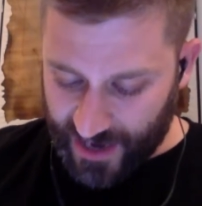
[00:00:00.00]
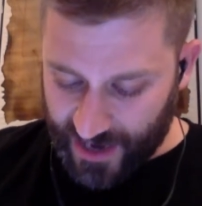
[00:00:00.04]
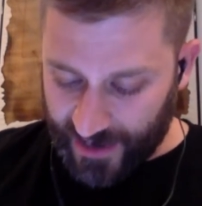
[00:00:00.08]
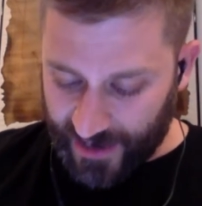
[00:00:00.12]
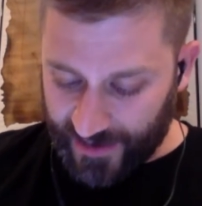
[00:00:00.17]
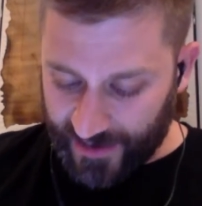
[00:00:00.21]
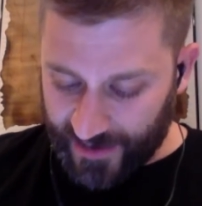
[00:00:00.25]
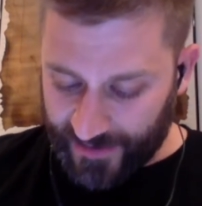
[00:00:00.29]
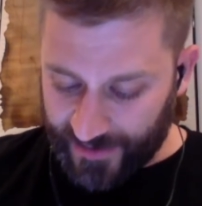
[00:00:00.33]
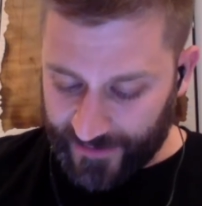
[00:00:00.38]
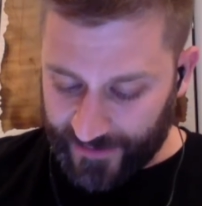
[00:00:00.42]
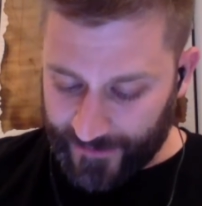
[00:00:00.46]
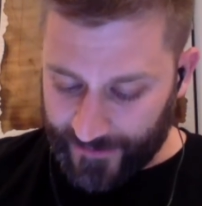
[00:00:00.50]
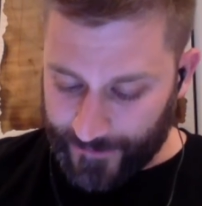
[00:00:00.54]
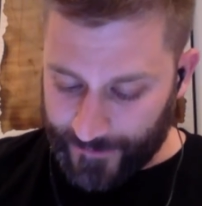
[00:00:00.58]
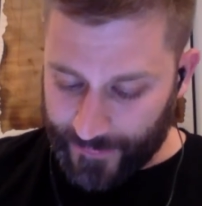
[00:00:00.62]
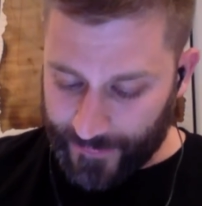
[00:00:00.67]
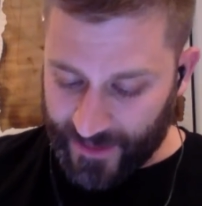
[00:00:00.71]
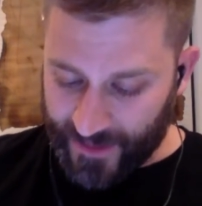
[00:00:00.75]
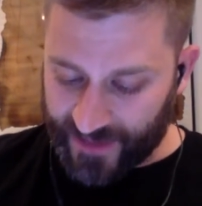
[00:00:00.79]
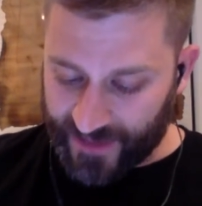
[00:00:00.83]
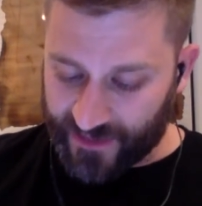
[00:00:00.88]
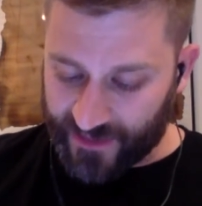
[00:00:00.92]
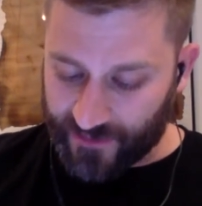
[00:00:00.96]
Um,
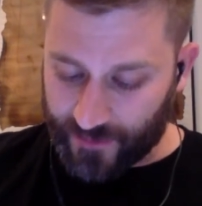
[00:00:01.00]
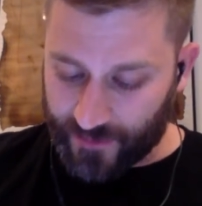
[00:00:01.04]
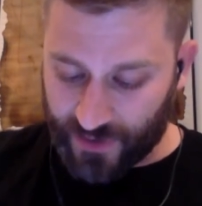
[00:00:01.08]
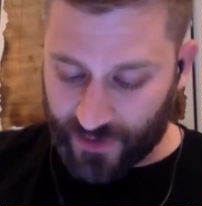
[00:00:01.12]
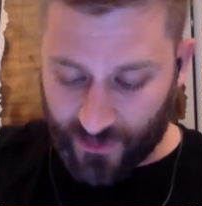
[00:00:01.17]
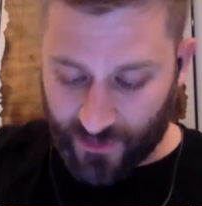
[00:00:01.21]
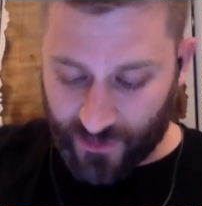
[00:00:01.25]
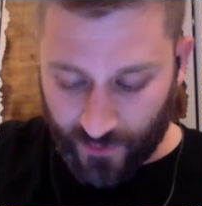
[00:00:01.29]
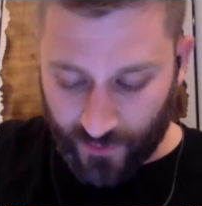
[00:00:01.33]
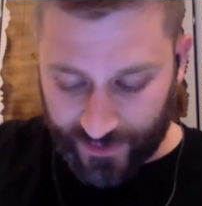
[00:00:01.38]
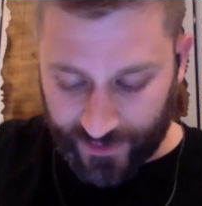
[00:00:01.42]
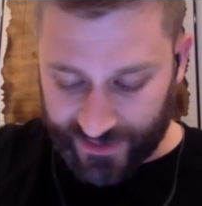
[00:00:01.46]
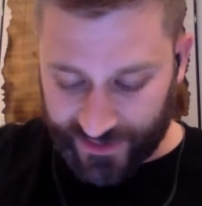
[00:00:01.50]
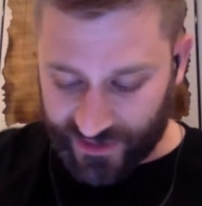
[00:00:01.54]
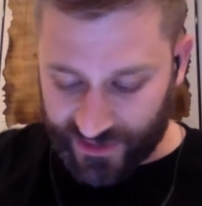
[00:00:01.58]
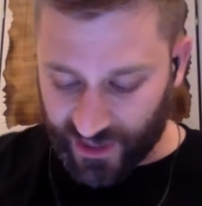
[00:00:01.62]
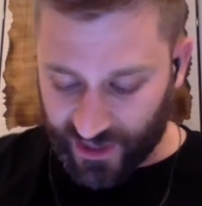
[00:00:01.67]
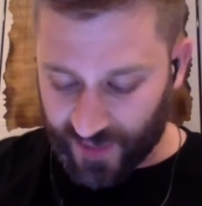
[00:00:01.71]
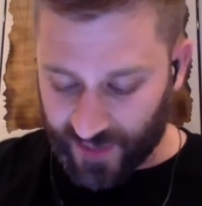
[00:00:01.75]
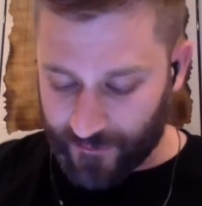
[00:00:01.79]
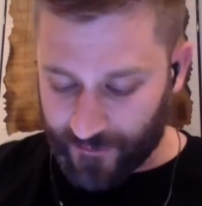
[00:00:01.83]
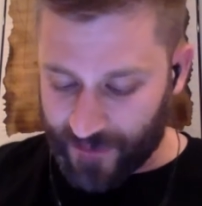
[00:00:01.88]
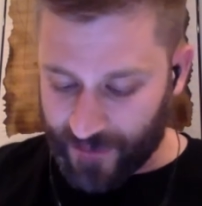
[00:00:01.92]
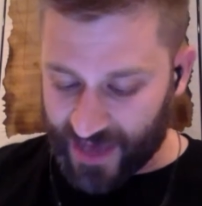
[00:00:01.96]
and the book one is
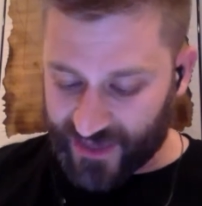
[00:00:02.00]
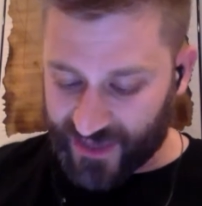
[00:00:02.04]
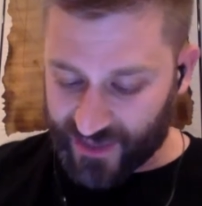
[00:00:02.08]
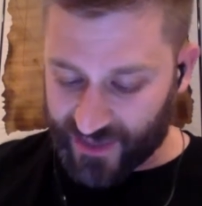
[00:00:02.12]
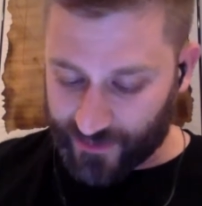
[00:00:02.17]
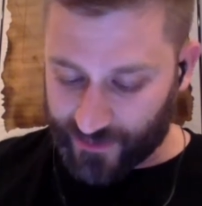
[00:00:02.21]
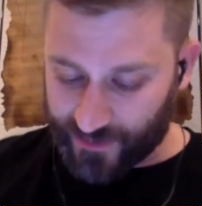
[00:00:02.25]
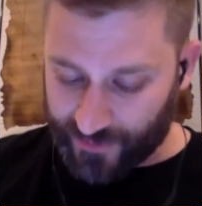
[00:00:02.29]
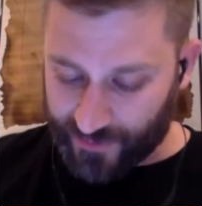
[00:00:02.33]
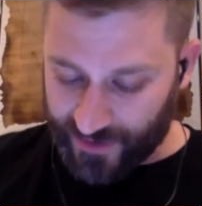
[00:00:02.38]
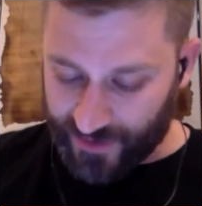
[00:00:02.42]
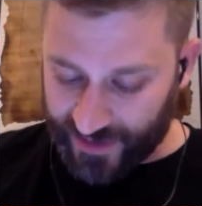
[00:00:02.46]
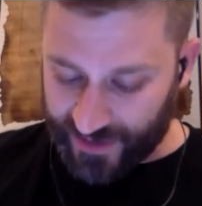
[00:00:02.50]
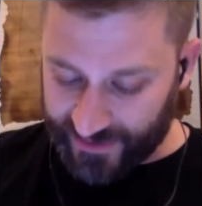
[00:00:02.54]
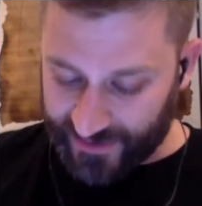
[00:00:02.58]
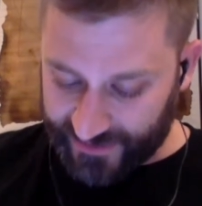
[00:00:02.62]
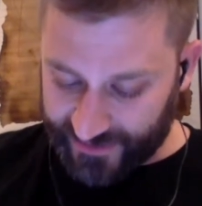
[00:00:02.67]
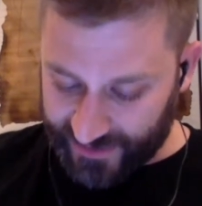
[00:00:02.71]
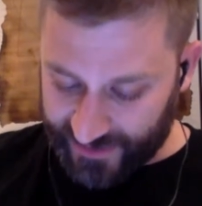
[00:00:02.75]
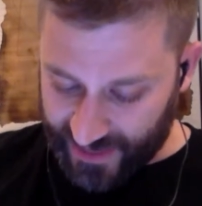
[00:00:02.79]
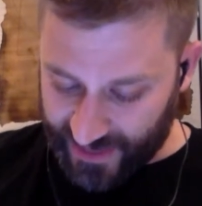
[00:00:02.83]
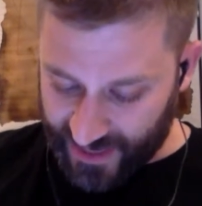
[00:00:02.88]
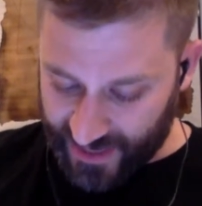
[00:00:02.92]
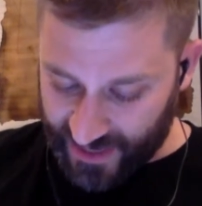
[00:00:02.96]
called Magic
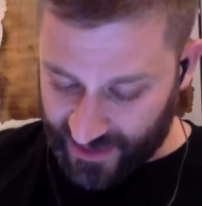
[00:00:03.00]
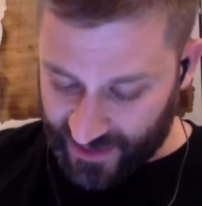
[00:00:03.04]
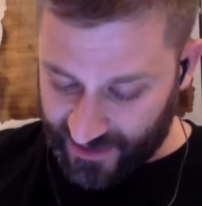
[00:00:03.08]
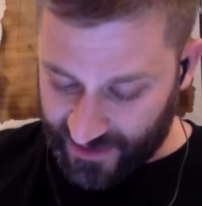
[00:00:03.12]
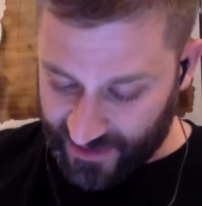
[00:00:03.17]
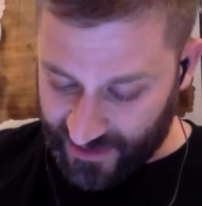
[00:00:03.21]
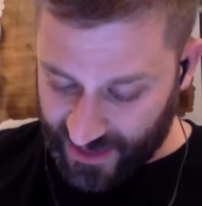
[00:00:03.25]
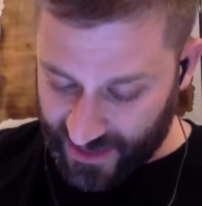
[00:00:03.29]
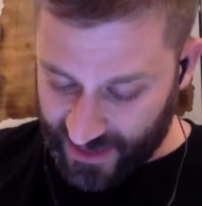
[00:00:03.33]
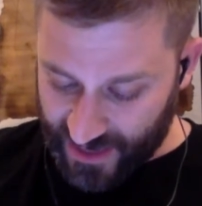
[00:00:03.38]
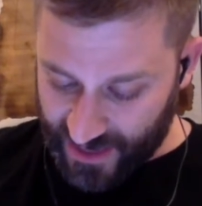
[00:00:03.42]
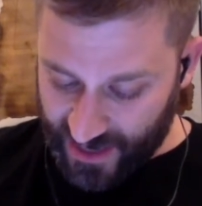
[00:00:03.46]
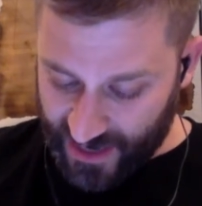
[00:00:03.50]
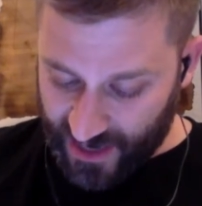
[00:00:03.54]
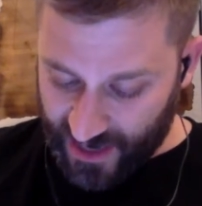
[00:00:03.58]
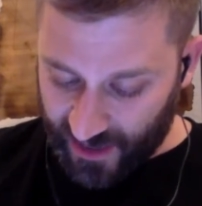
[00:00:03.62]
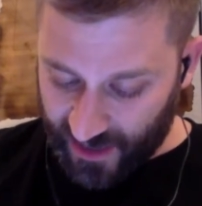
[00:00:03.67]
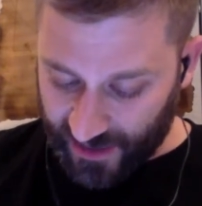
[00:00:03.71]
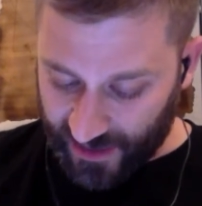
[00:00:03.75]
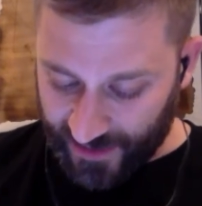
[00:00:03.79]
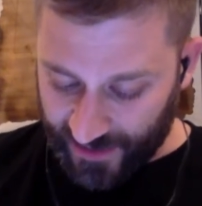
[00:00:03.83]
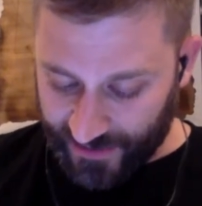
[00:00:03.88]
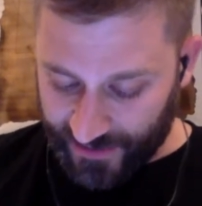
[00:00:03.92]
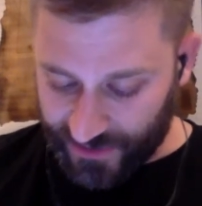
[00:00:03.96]
Price. And
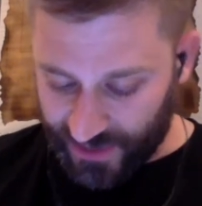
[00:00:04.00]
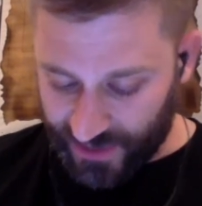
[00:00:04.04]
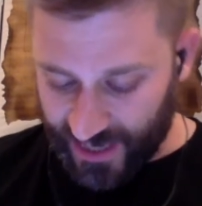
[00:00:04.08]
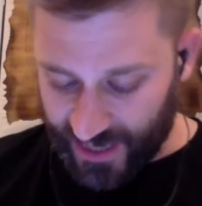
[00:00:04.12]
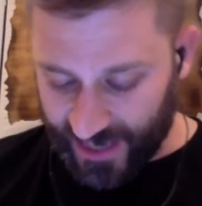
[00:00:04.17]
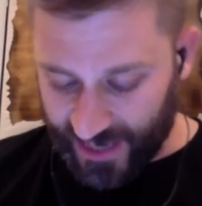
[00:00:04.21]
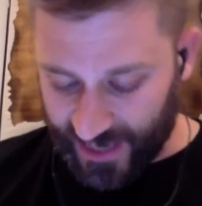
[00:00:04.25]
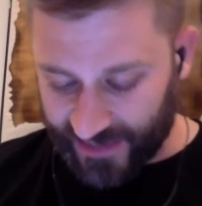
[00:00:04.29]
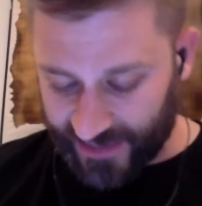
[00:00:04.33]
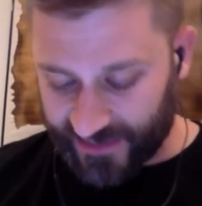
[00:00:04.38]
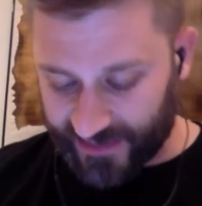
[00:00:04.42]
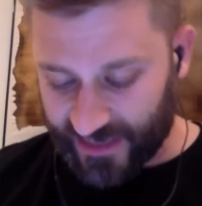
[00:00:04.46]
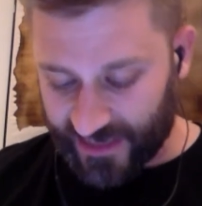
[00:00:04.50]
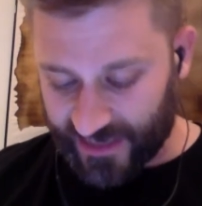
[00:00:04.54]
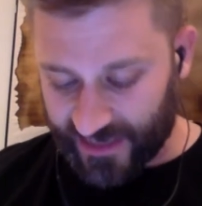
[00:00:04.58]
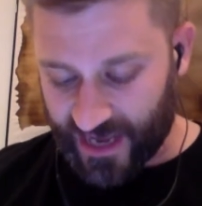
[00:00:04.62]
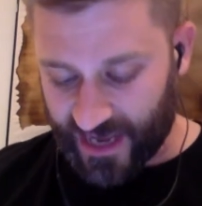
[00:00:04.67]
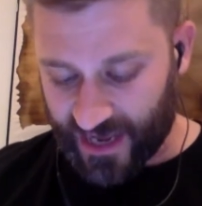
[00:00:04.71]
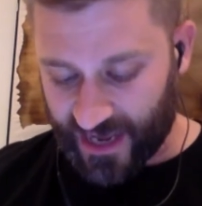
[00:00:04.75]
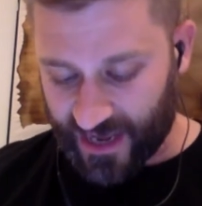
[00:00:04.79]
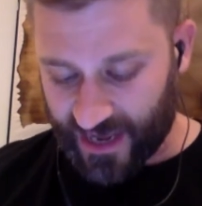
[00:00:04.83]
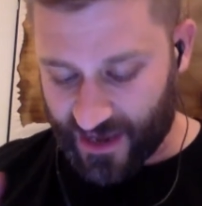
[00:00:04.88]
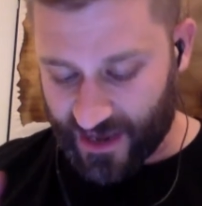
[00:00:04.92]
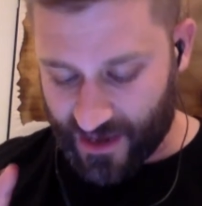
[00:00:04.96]
uh, she has
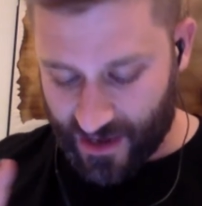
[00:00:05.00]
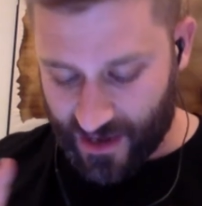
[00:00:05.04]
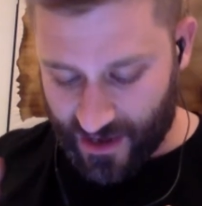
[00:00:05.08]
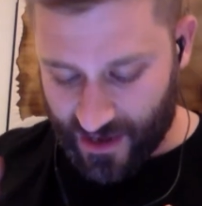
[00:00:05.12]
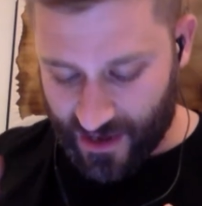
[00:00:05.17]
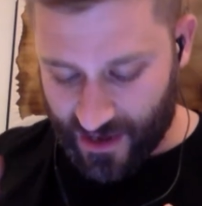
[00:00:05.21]
a,